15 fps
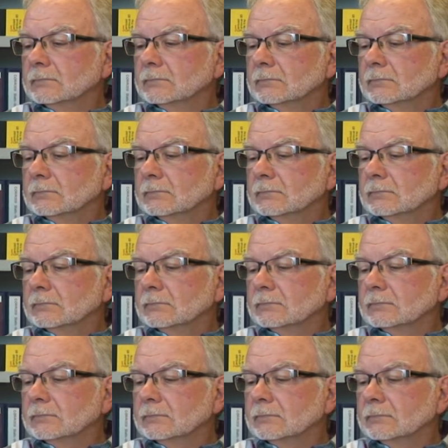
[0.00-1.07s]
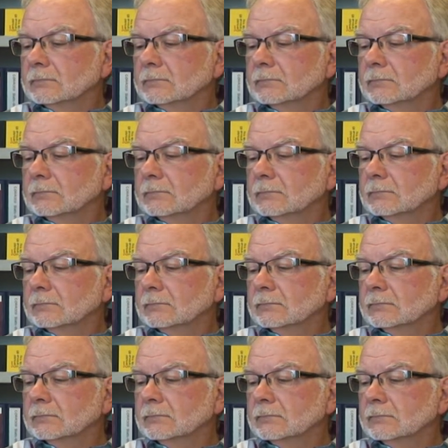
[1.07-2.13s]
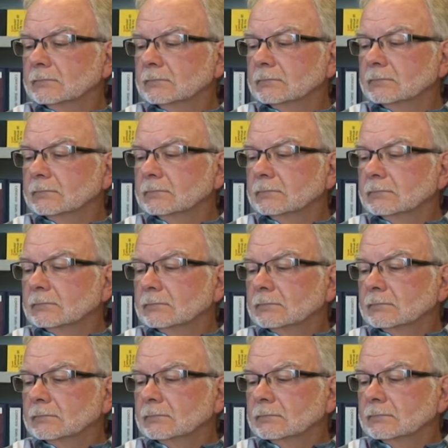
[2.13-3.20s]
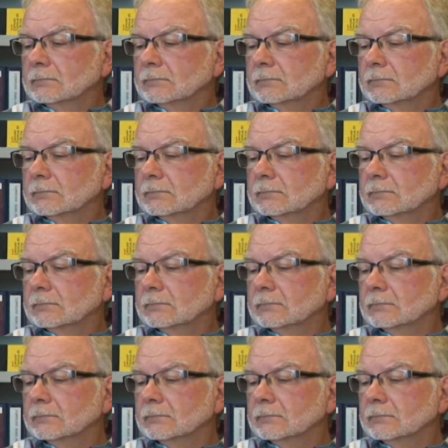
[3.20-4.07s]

(not speaking)